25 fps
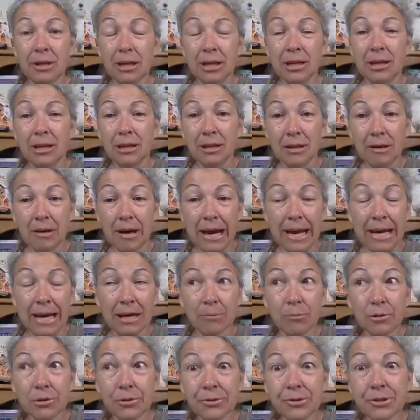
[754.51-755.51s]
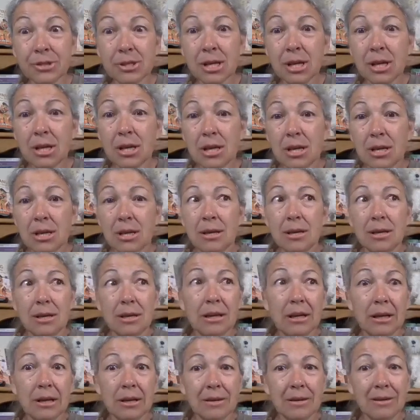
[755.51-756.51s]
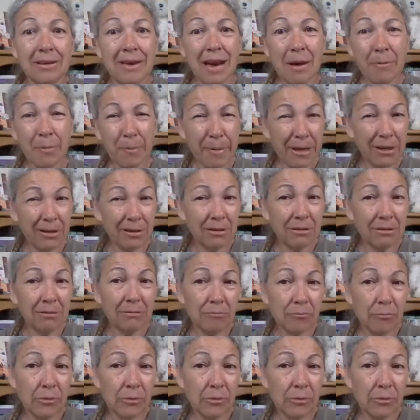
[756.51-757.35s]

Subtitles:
Animals, gabapentin,